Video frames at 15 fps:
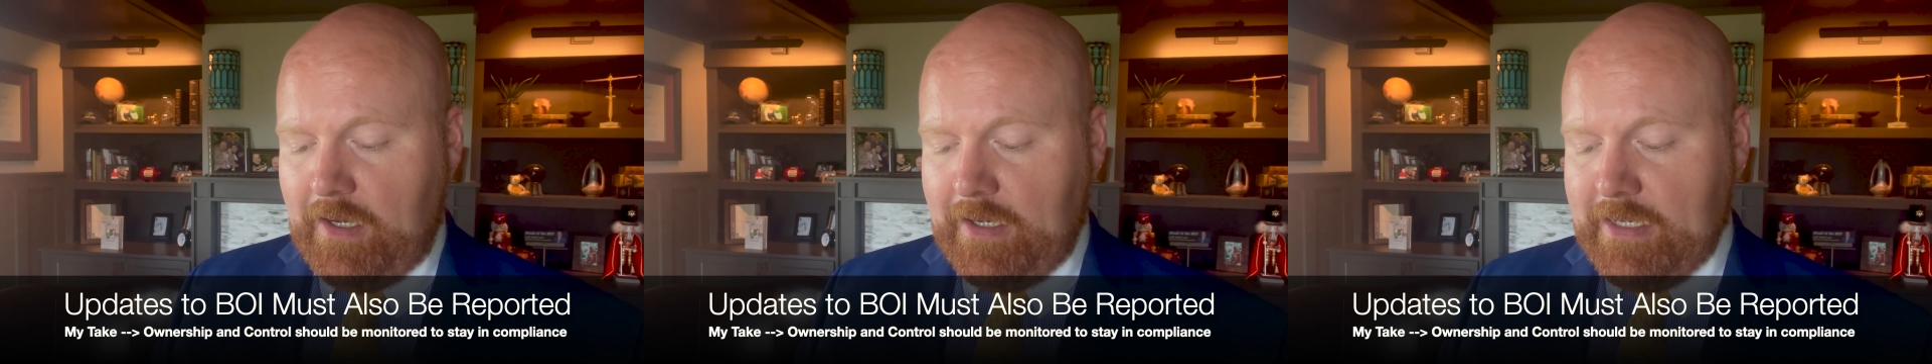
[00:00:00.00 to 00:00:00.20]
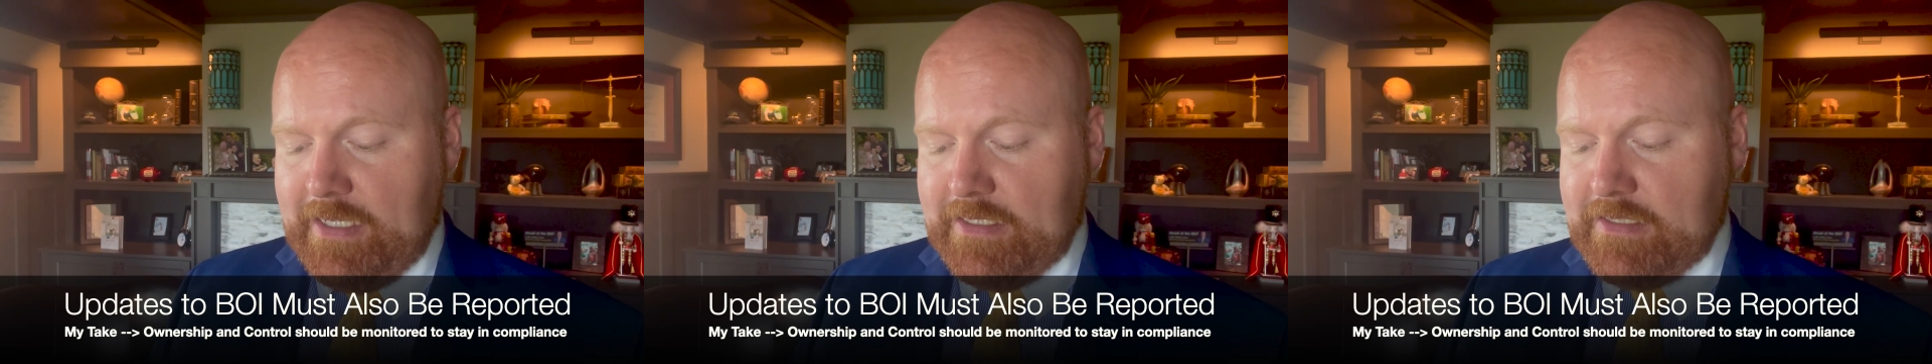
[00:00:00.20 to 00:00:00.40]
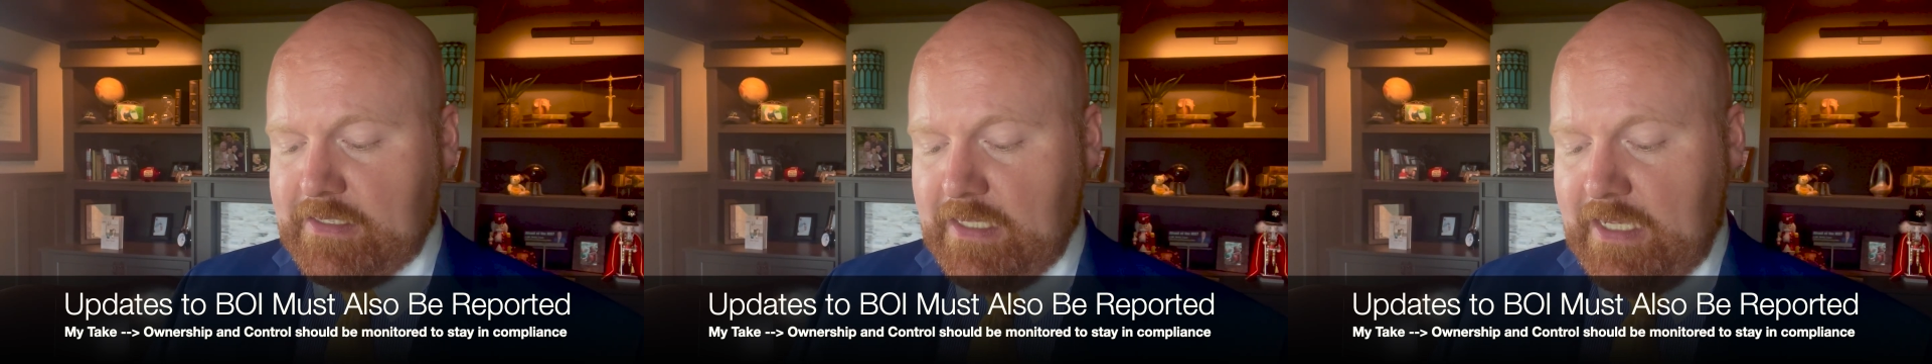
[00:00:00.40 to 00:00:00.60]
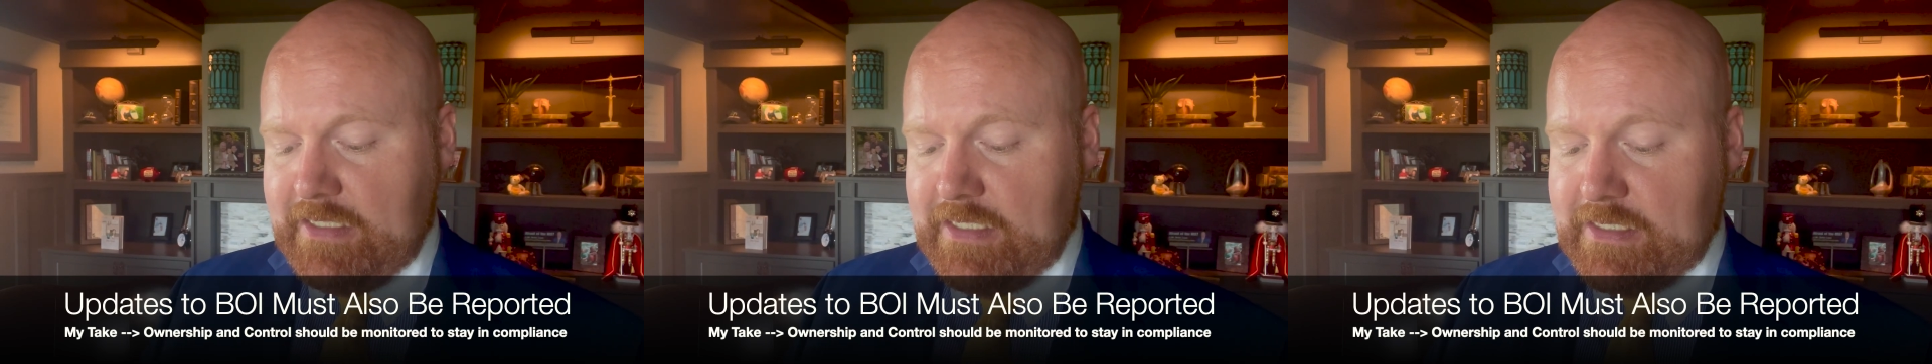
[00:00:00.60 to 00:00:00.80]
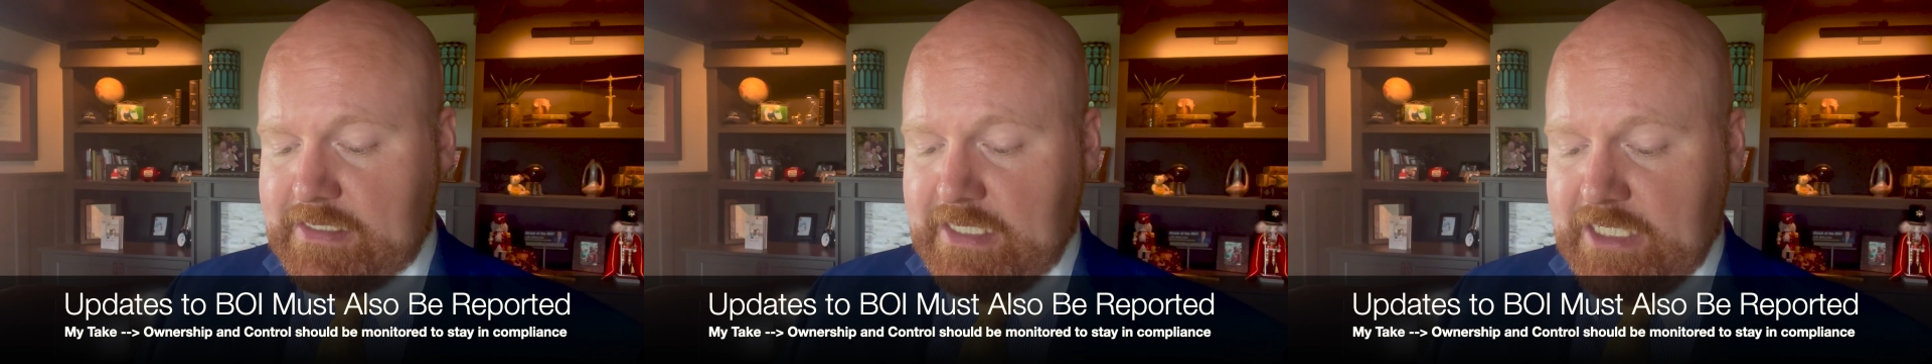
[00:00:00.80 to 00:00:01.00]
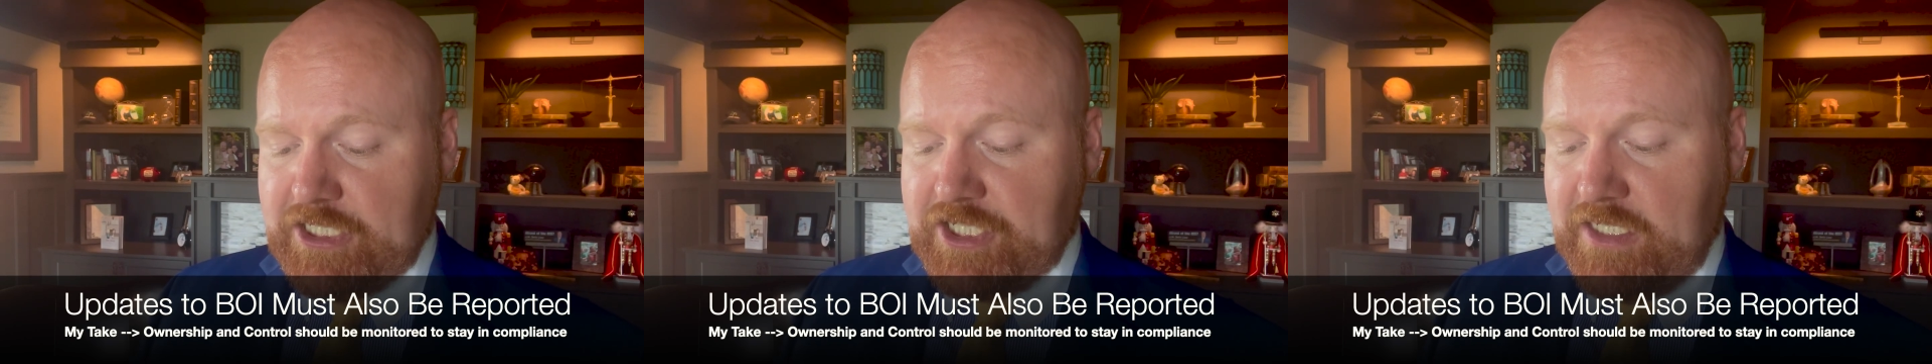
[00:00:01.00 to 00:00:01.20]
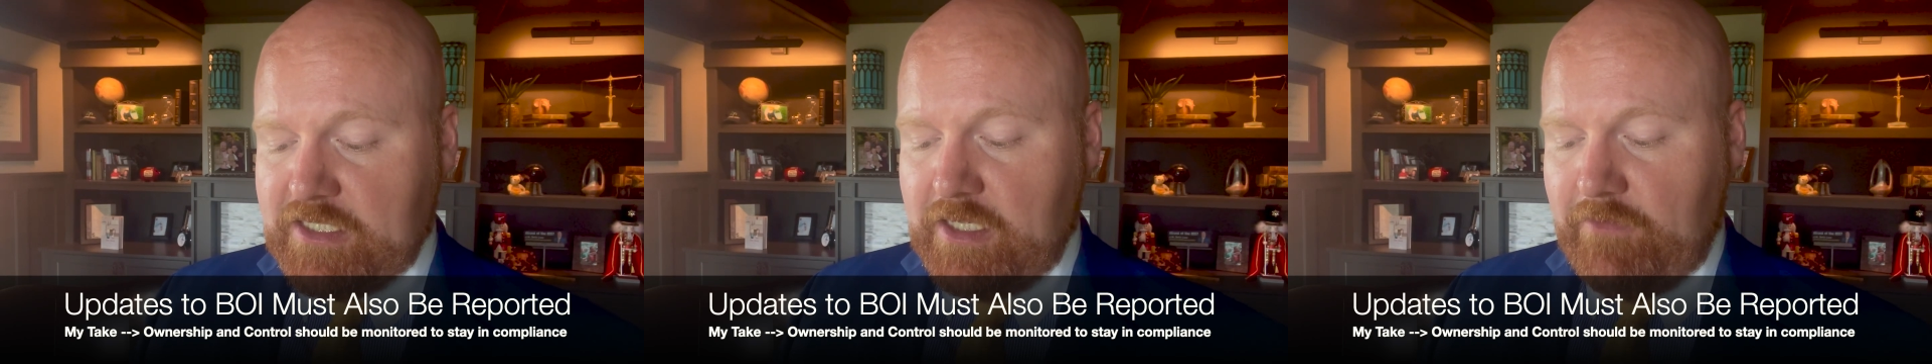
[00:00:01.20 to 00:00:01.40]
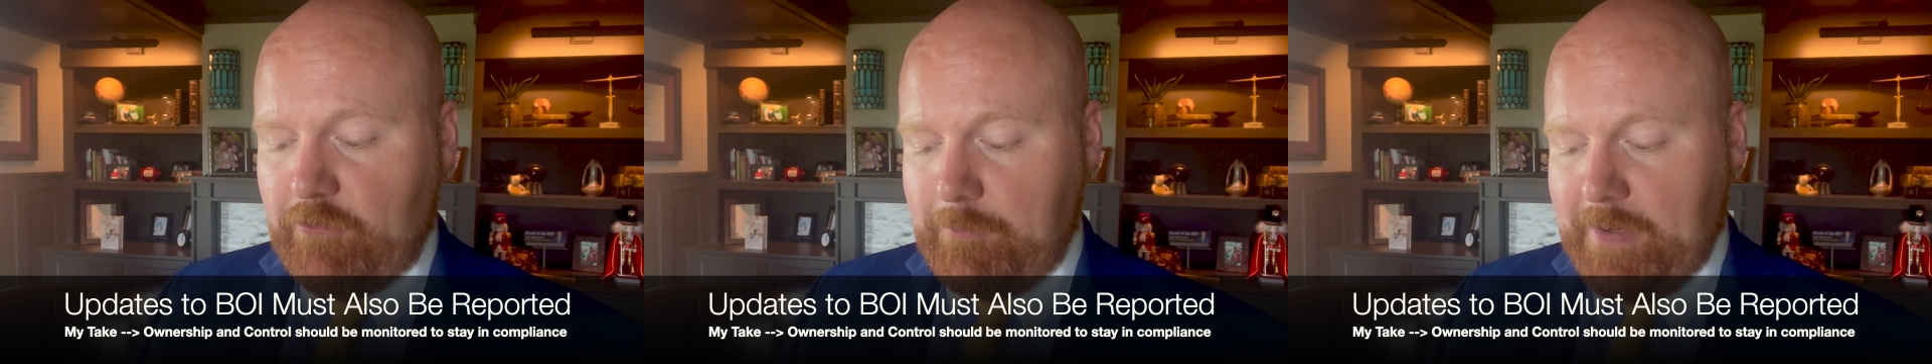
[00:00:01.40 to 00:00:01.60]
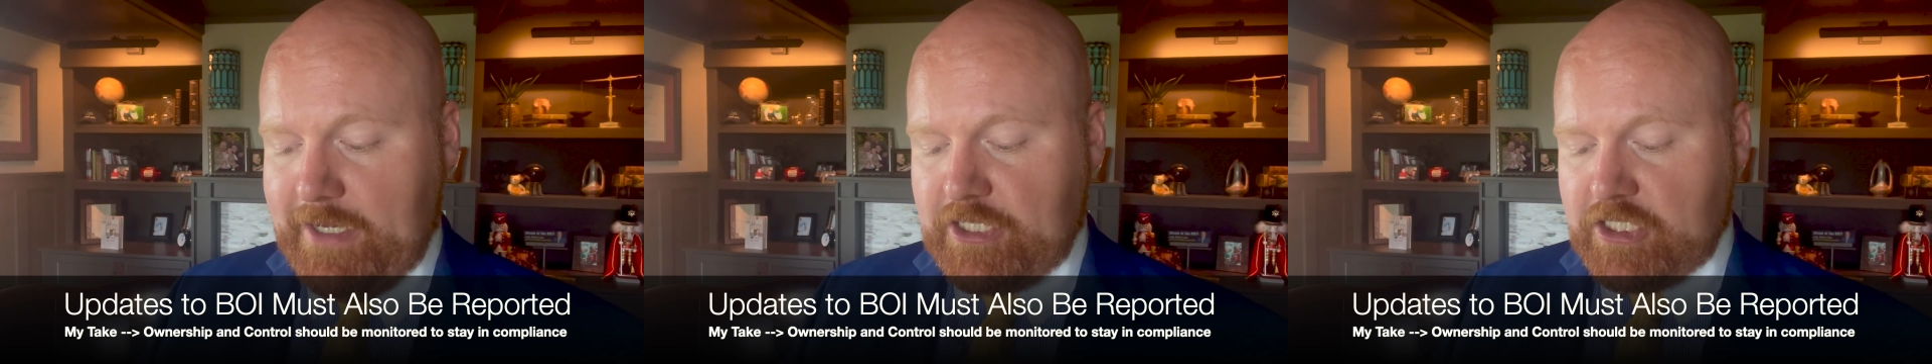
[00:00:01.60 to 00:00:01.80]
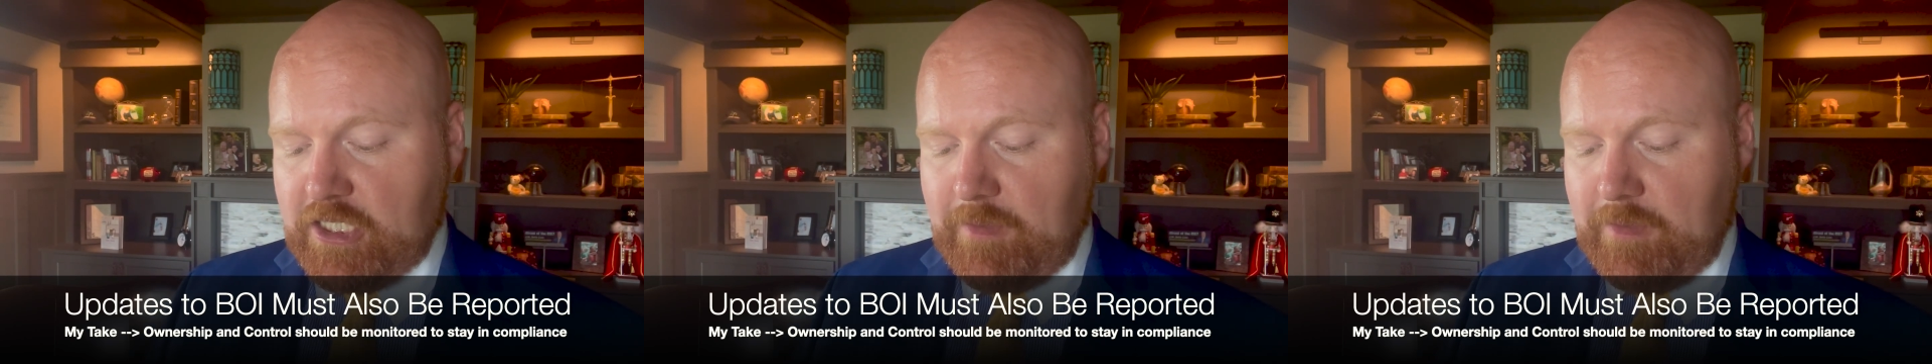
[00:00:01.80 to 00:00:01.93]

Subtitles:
in addition to information